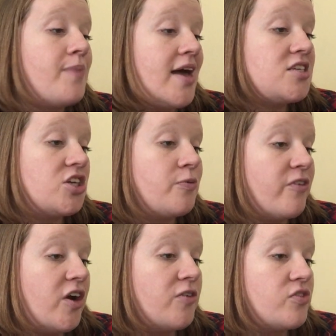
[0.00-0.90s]
pestered
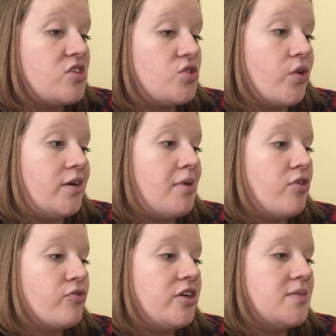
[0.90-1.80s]
Vern for the story
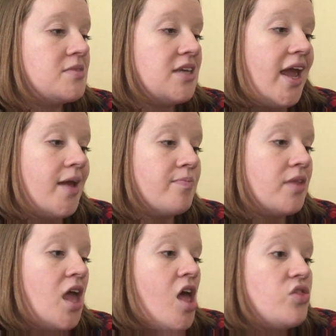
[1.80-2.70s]
about Freedom's name.
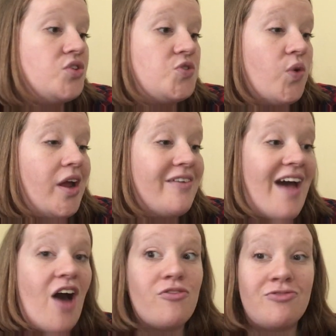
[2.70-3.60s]
The story of
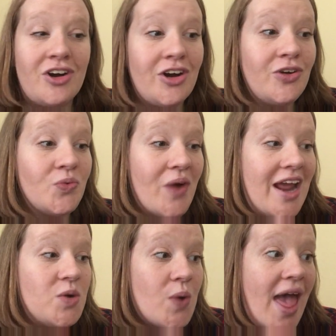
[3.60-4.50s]
how Vern
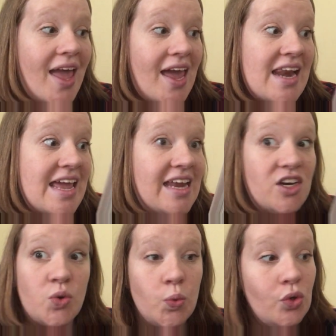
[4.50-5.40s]
ran away and hid
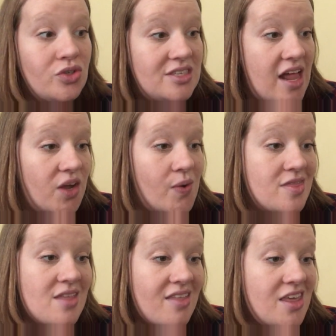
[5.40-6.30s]
in a root cellar
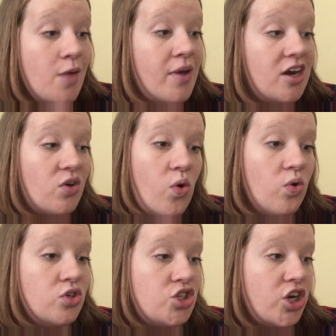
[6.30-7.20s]
with nothing but an
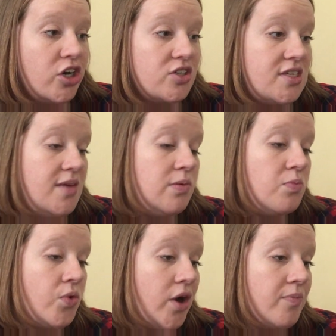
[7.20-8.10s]
old shirt to keep
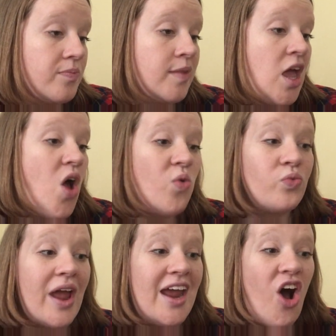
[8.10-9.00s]
him warm.
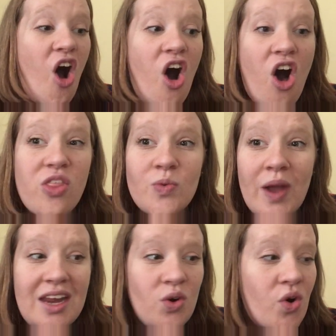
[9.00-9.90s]
Ran all the
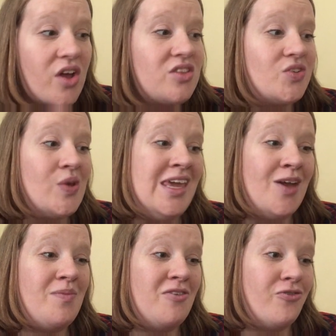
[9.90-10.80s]
way north so he
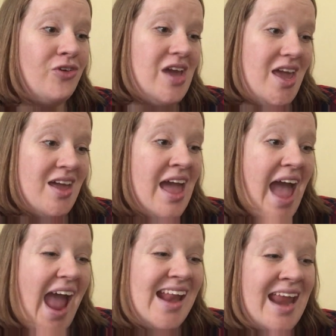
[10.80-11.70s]
could be free,
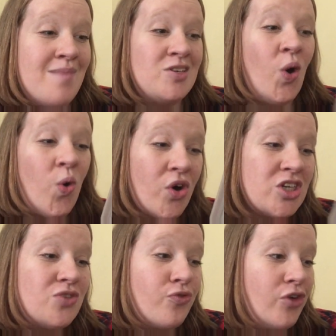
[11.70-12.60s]
and named a
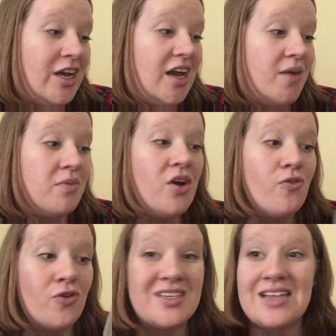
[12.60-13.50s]
horse Freedom
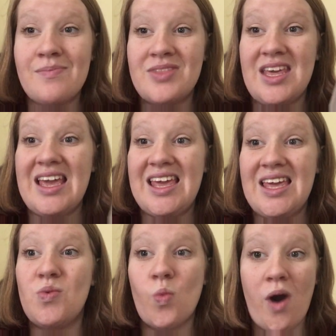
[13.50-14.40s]
for something
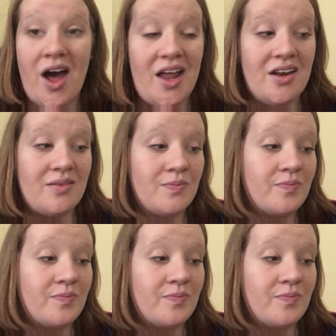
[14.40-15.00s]
he won.